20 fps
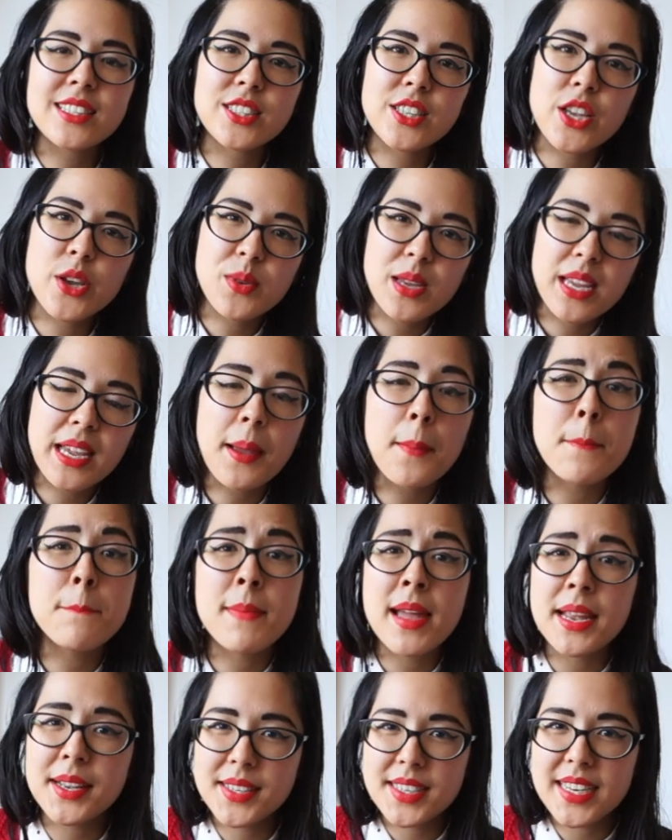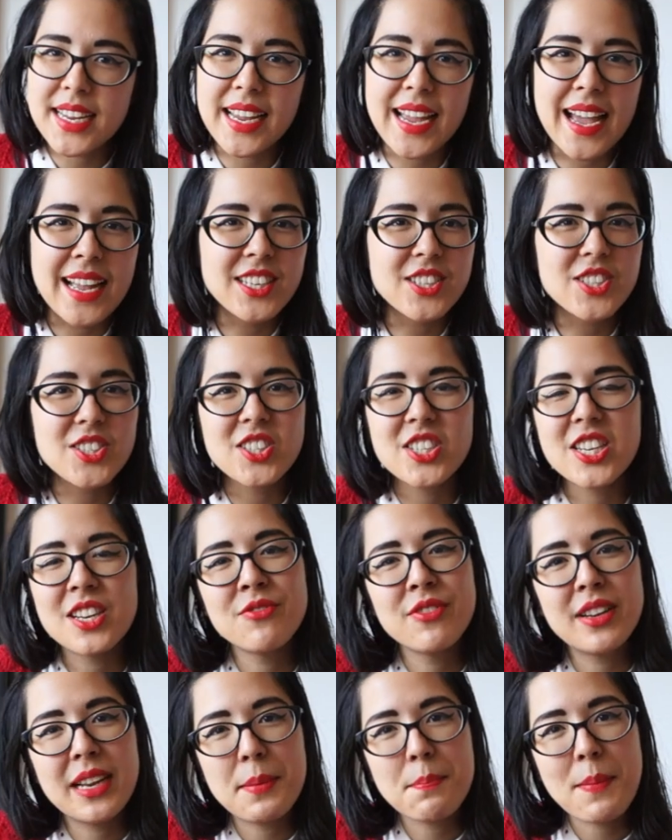sewing, mending, and just
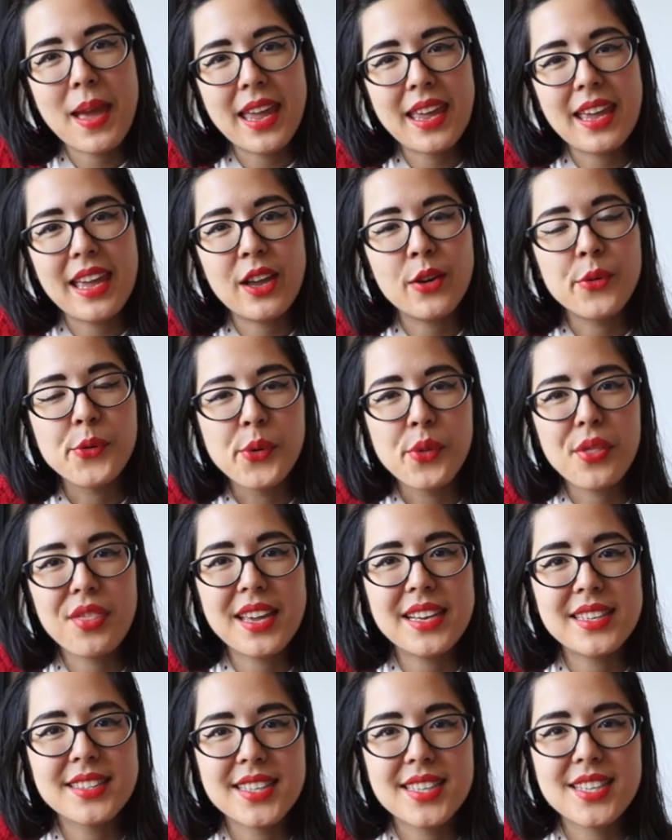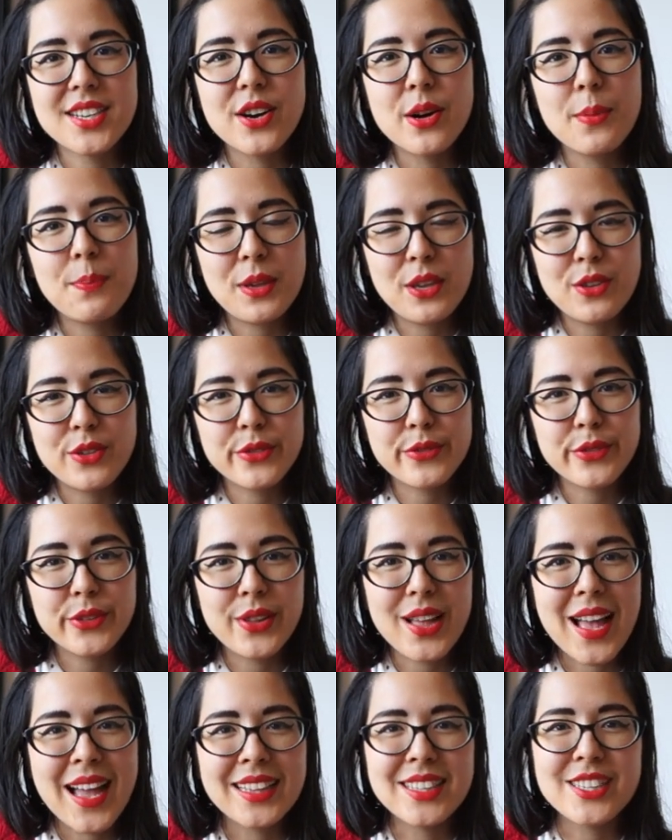generally making all things that are
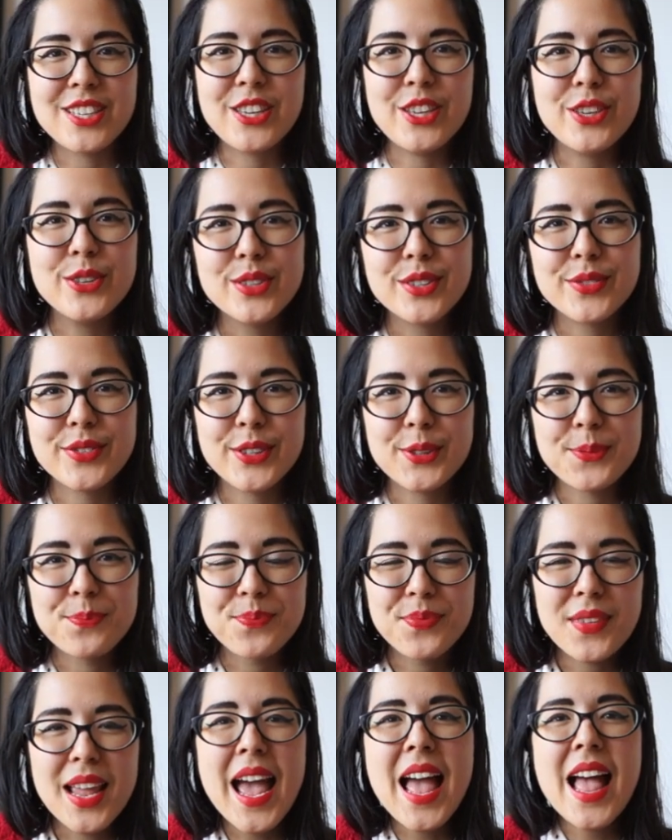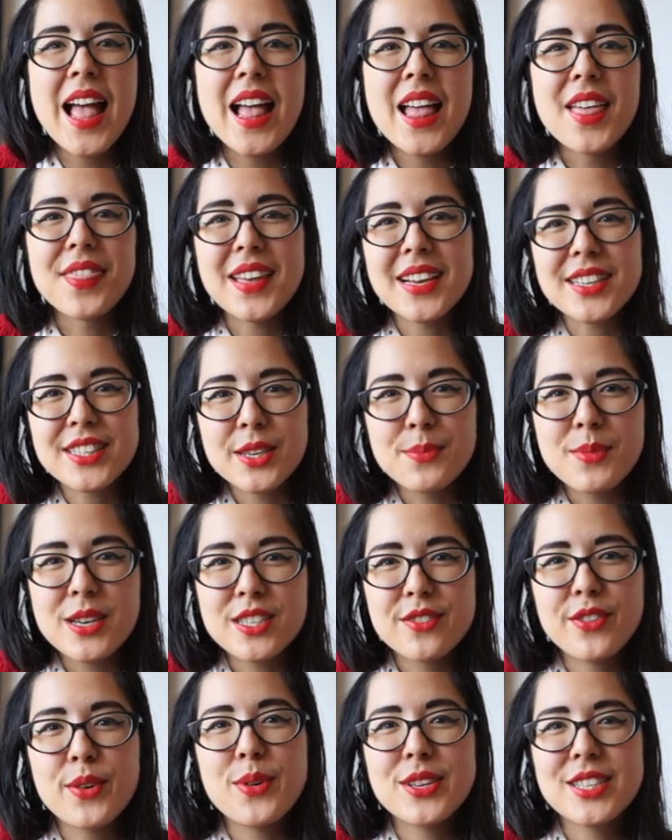beautiful and useful. Thanks so
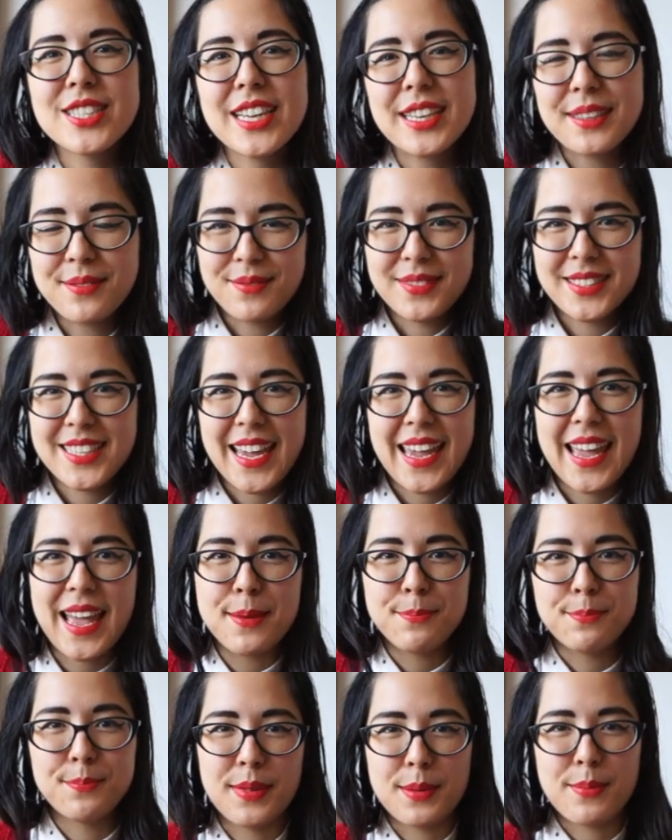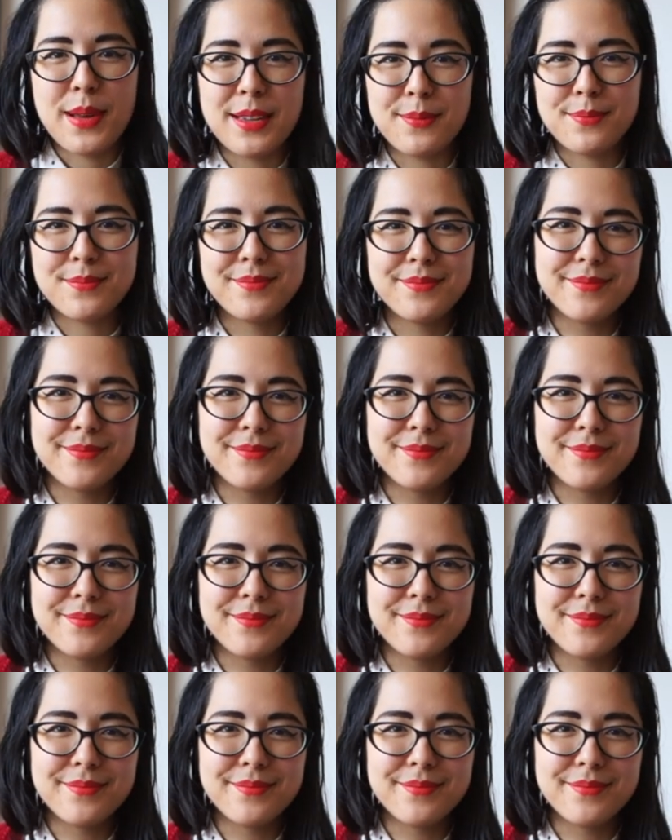much for watching. Take care. Bye bye.